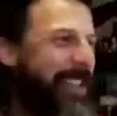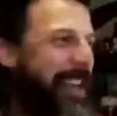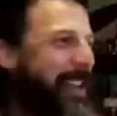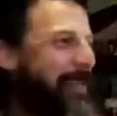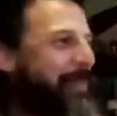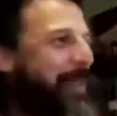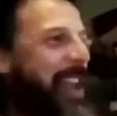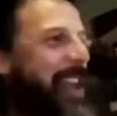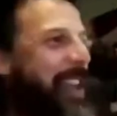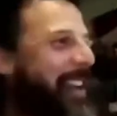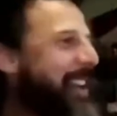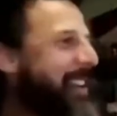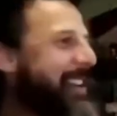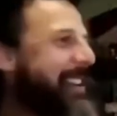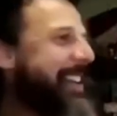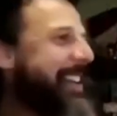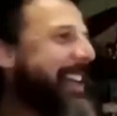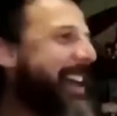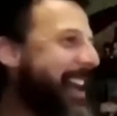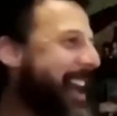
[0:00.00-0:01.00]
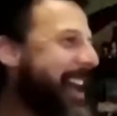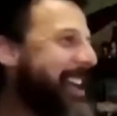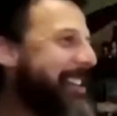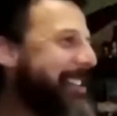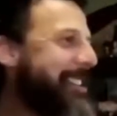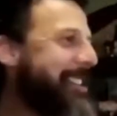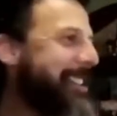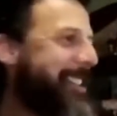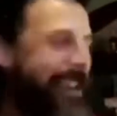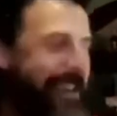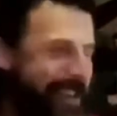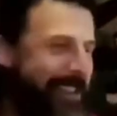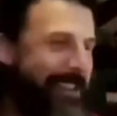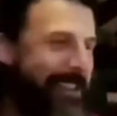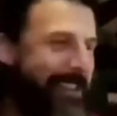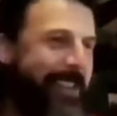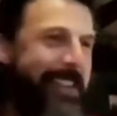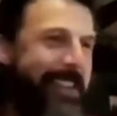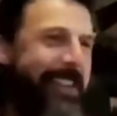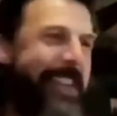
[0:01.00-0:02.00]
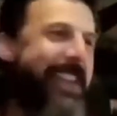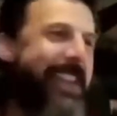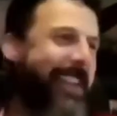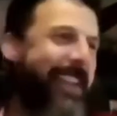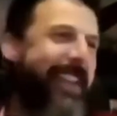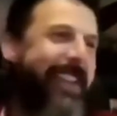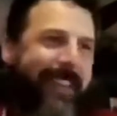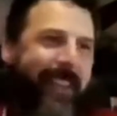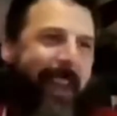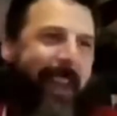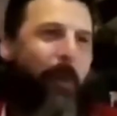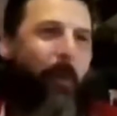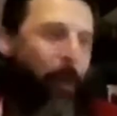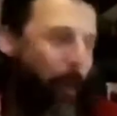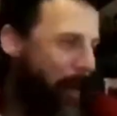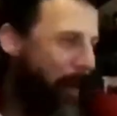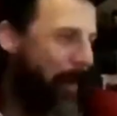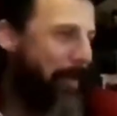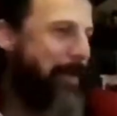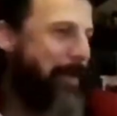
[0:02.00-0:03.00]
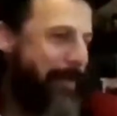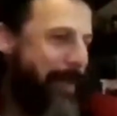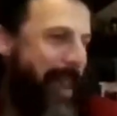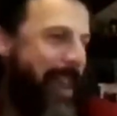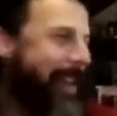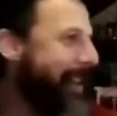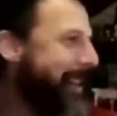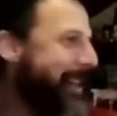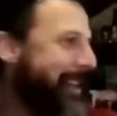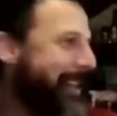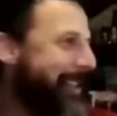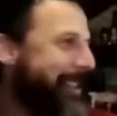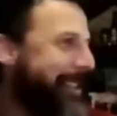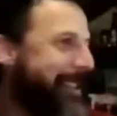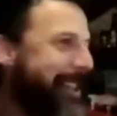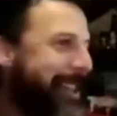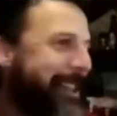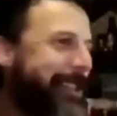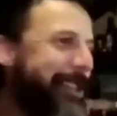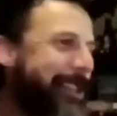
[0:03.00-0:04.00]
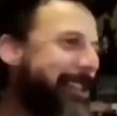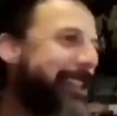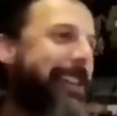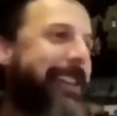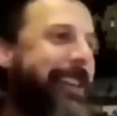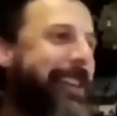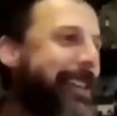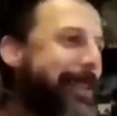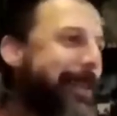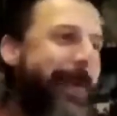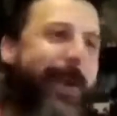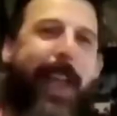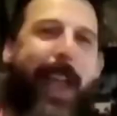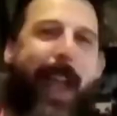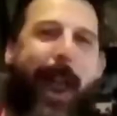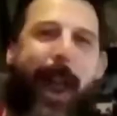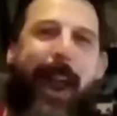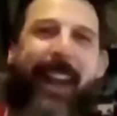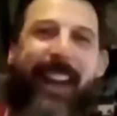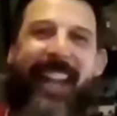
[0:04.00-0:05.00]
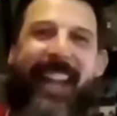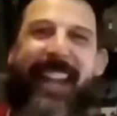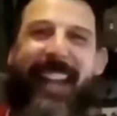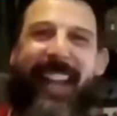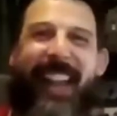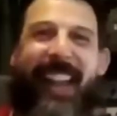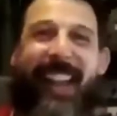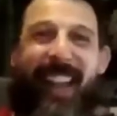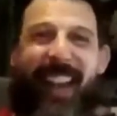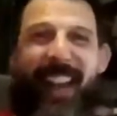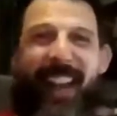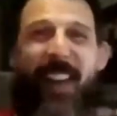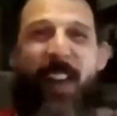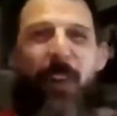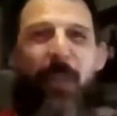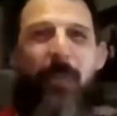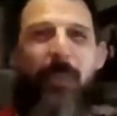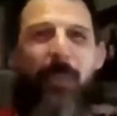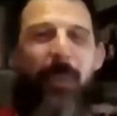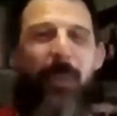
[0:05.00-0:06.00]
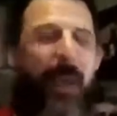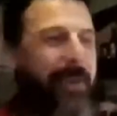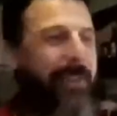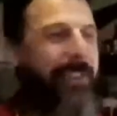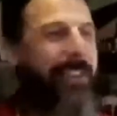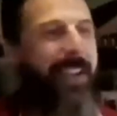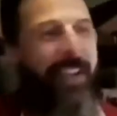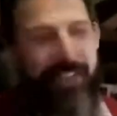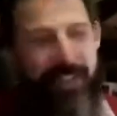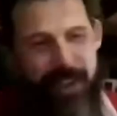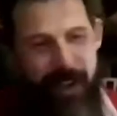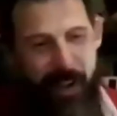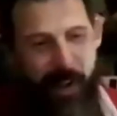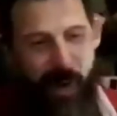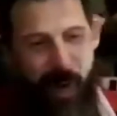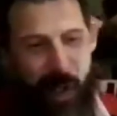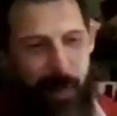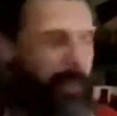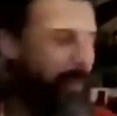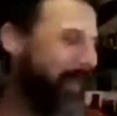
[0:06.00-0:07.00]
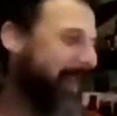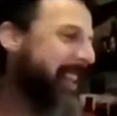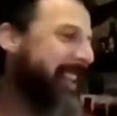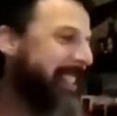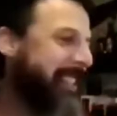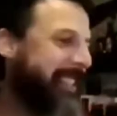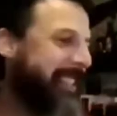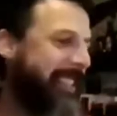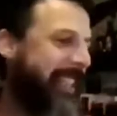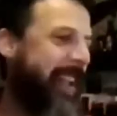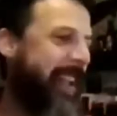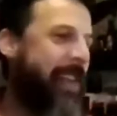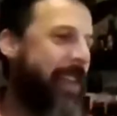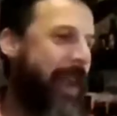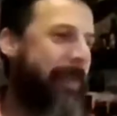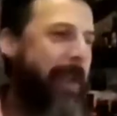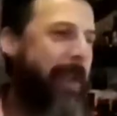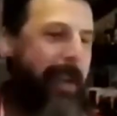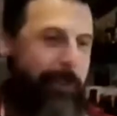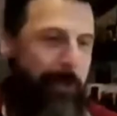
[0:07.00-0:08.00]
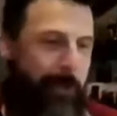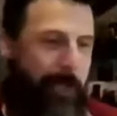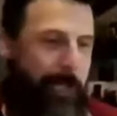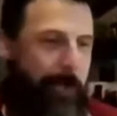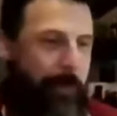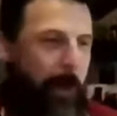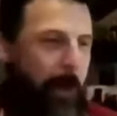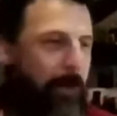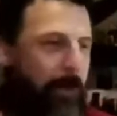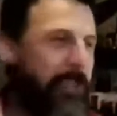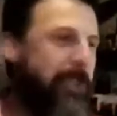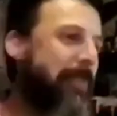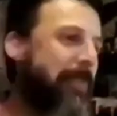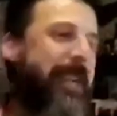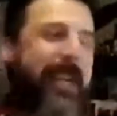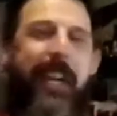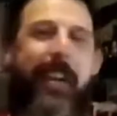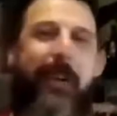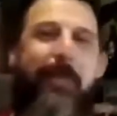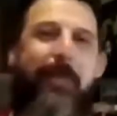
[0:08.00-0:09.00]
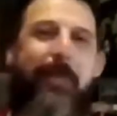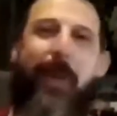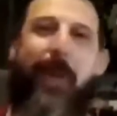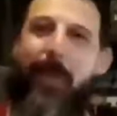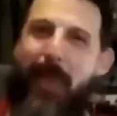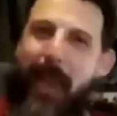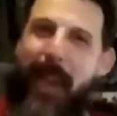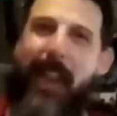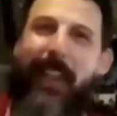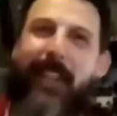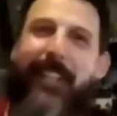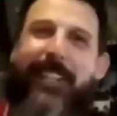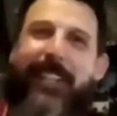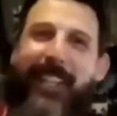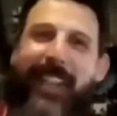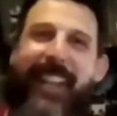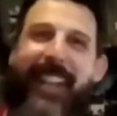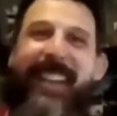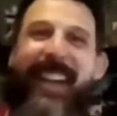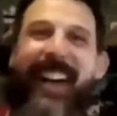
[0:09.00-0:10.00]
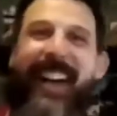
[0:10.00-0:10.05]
like, man, I seriously like that warmed my heart in such a serious way. Yeah. But I was like, no, I'm actually supposed to be here, but thanks.